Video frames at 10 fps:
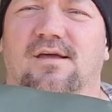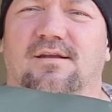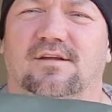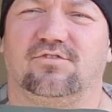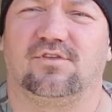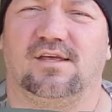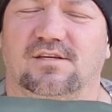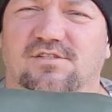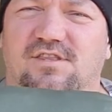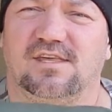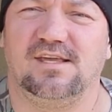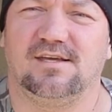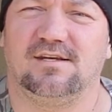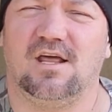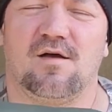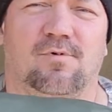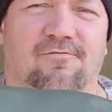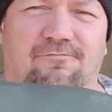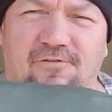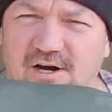This thing is thin but
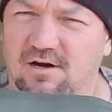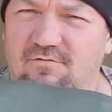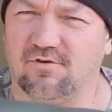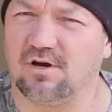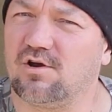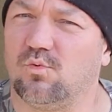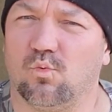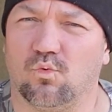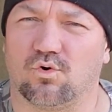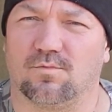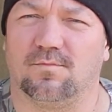very, very warm.